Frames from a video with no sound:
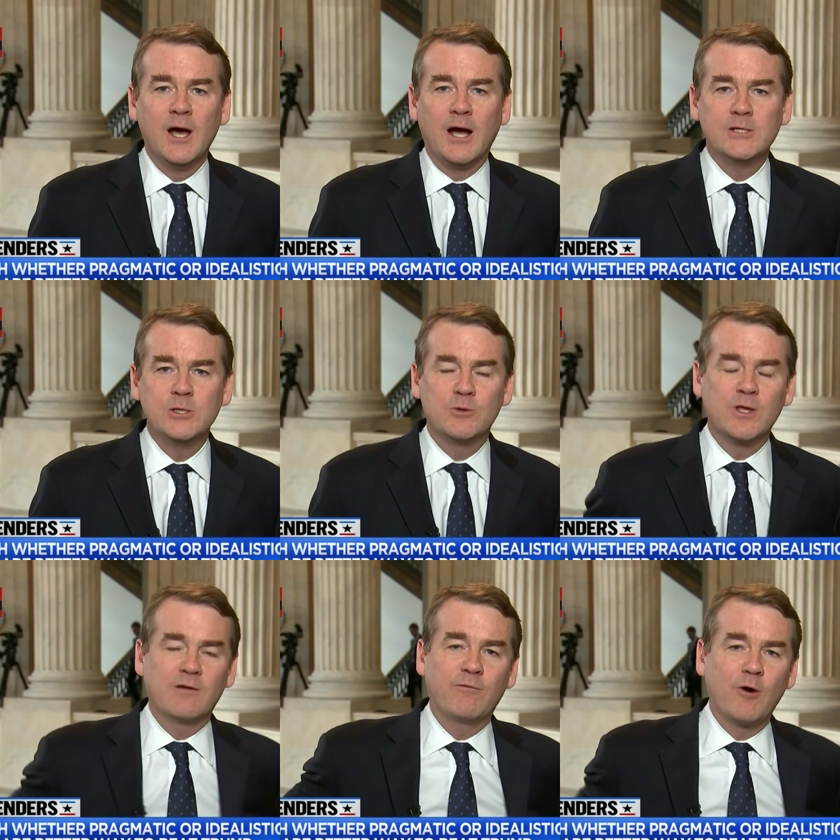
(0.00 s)
I do
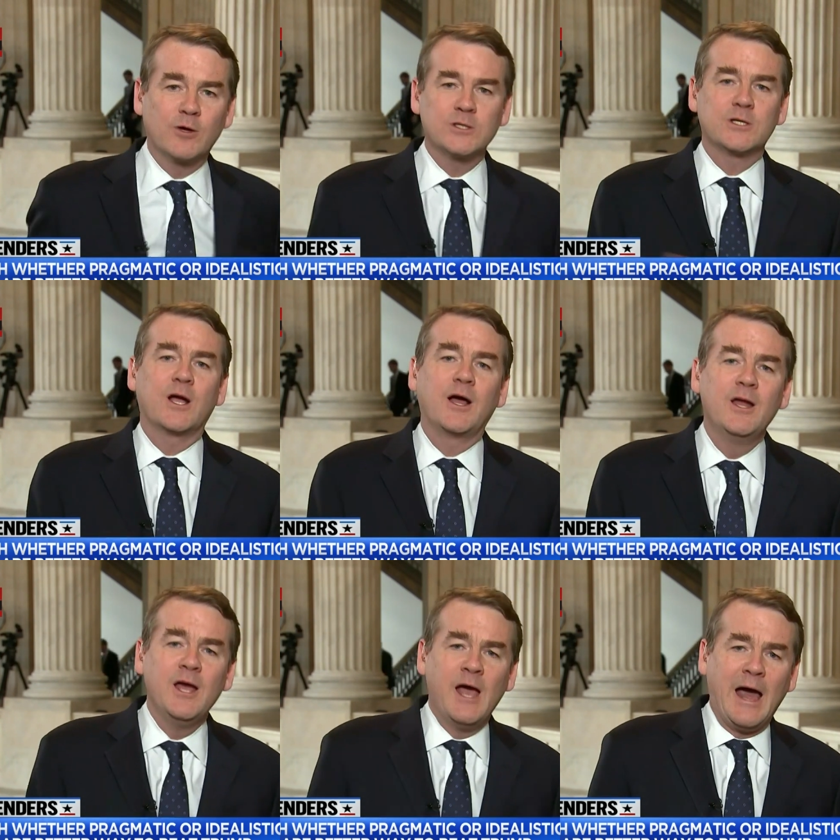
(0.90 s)
think focusing on
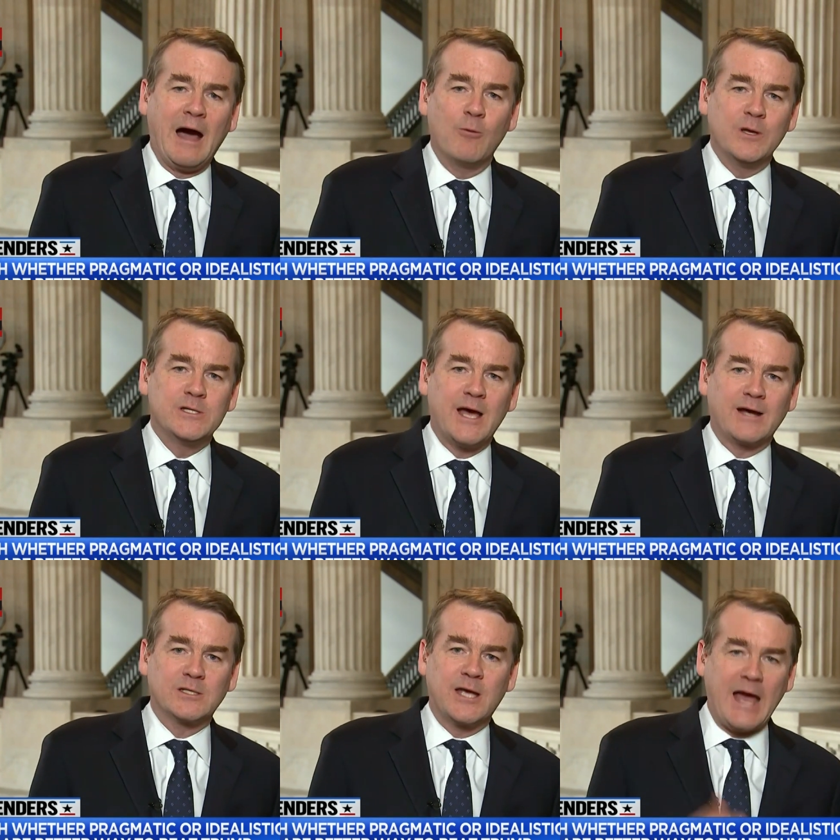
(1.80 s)
how we
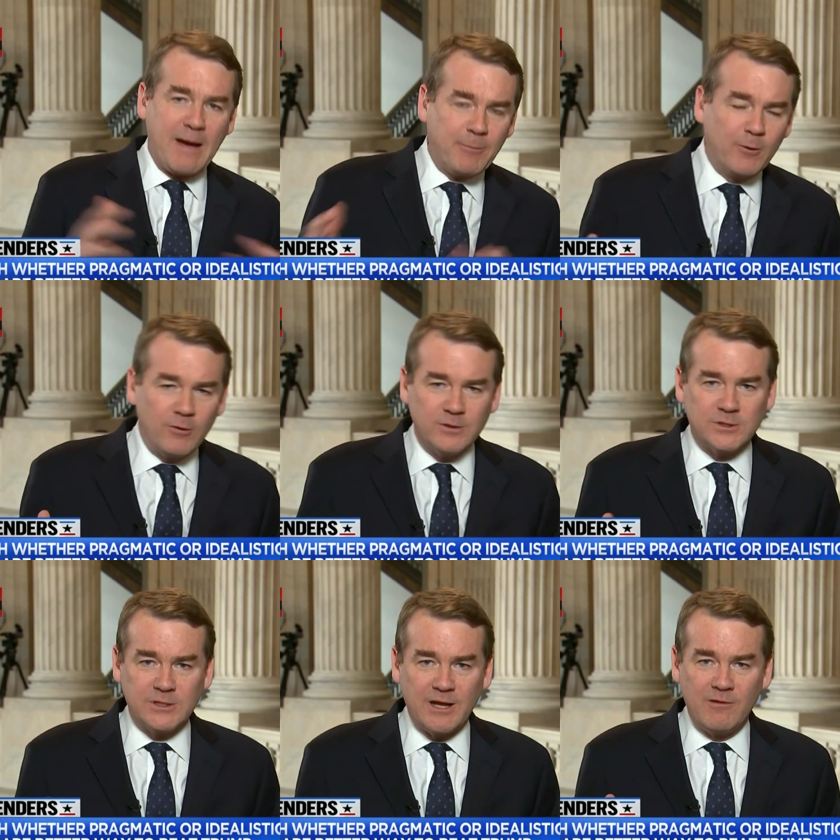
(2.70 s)
tax capital
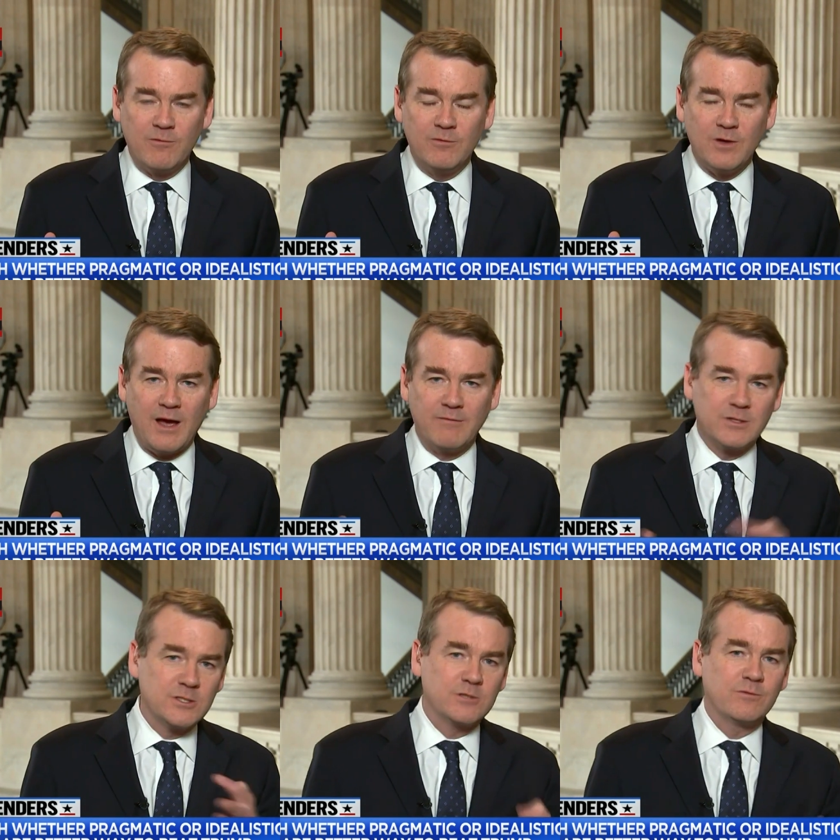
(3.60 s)
instead of having such